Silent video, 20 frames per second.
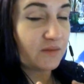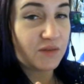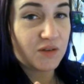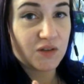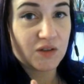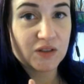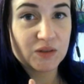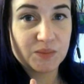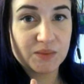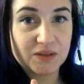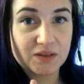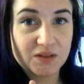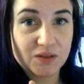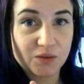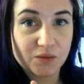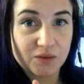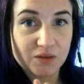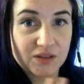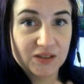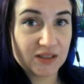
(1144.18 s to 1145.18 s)

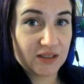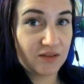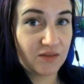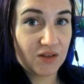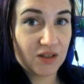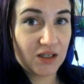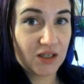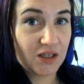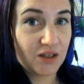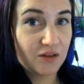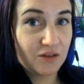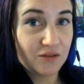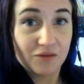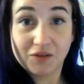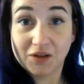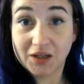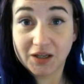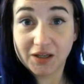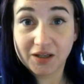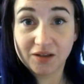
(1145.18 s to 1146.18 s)
advertisements on TV,
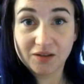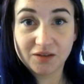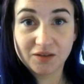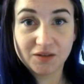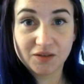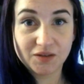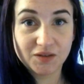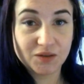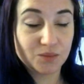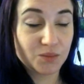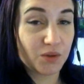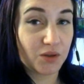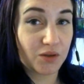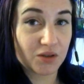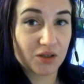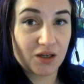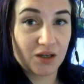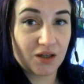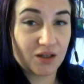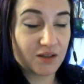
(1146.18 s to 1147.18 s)
flyers,
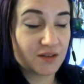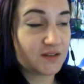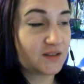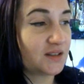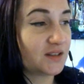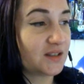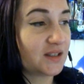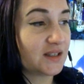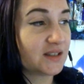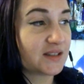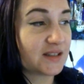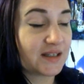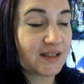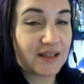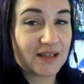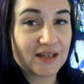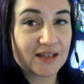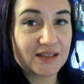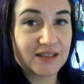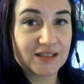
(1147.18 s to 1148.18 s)
podcasts, things
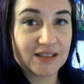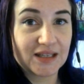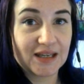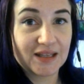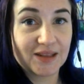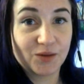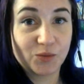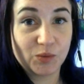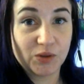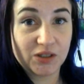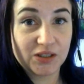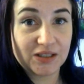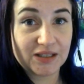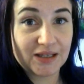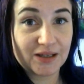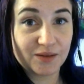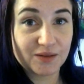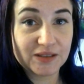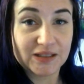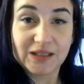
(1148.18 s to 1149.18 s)
like that to get the
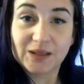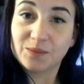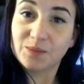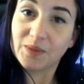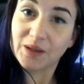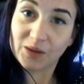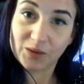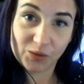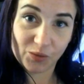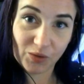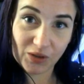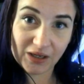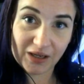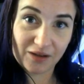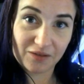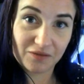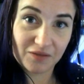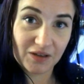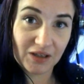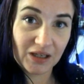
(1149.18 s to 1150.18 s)
word out about your
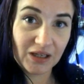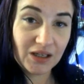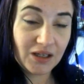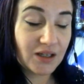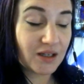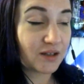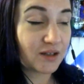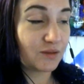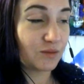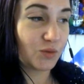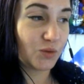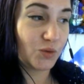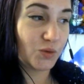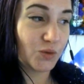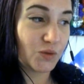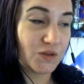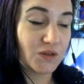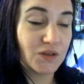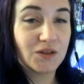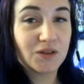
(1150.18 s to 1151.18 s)
cafe, and of
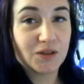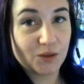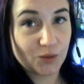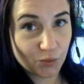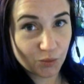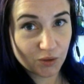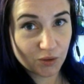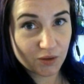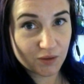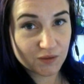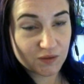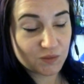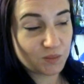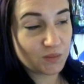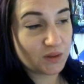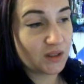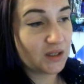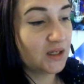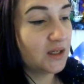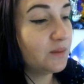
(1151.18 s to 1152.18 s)
course it all
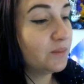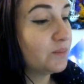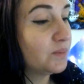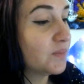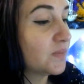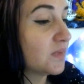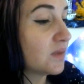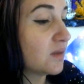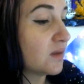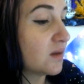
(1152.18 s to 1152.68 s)
costs money.